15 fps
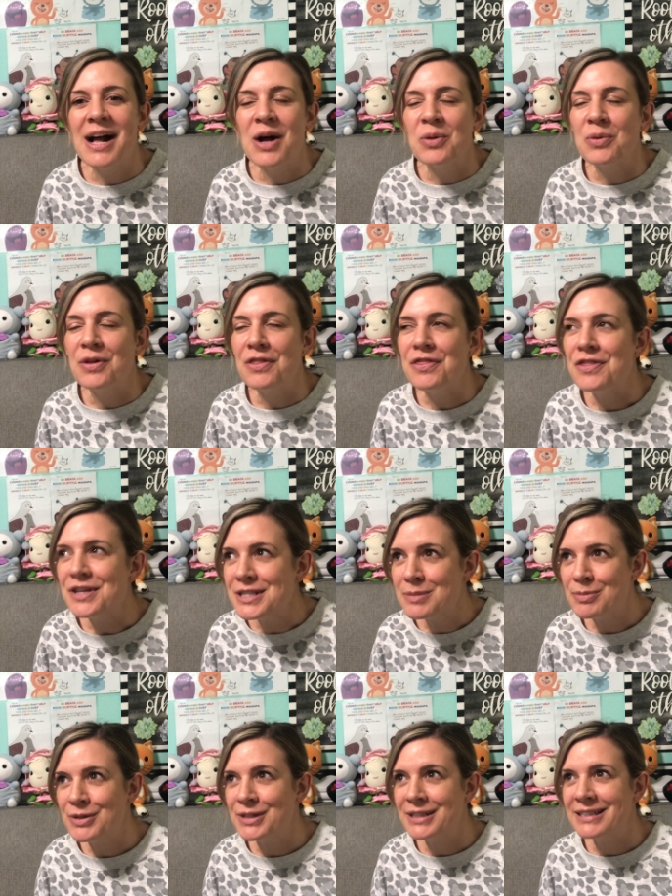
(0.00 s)
Well, this
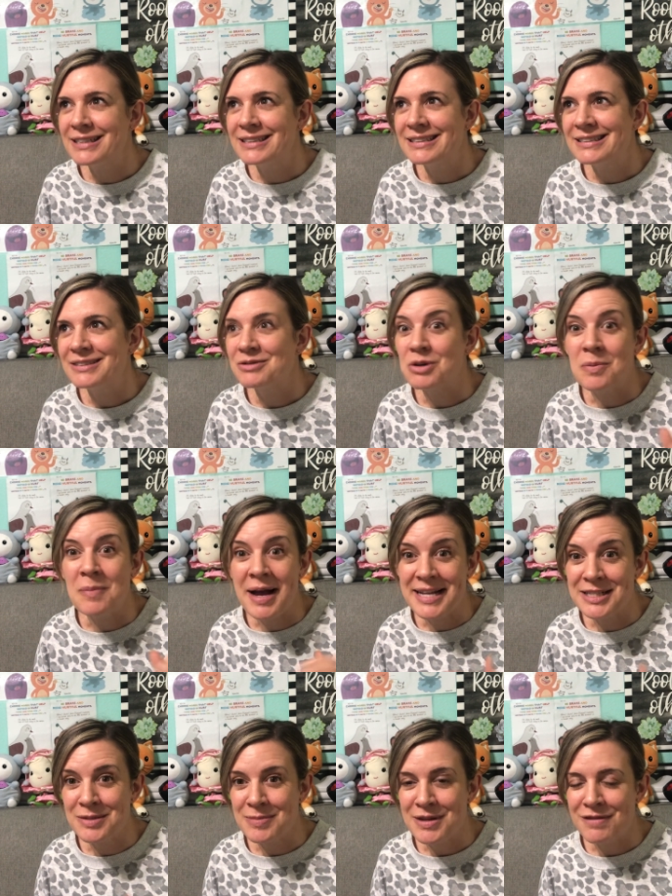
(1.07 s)
book
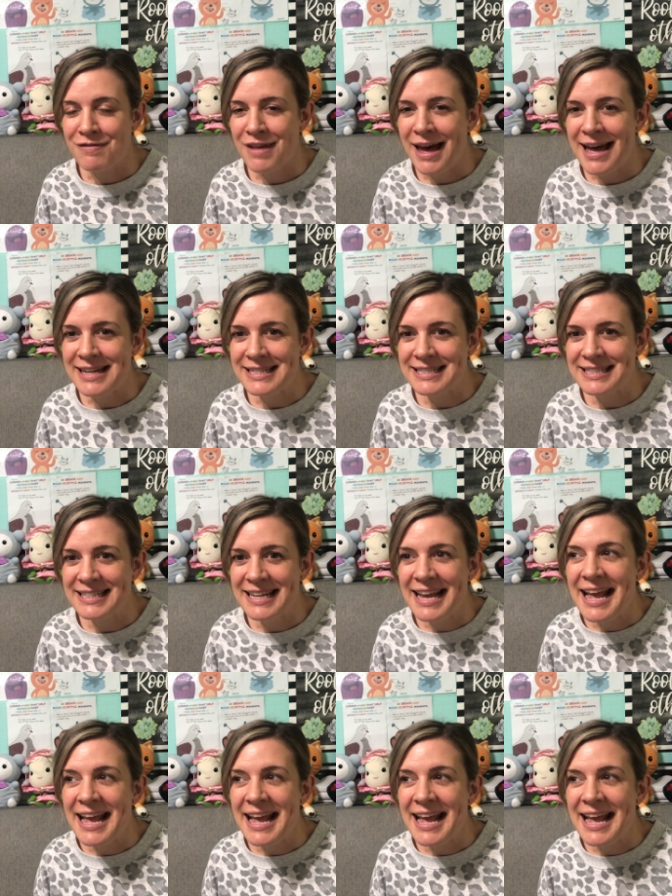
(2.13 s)
reminds me of that.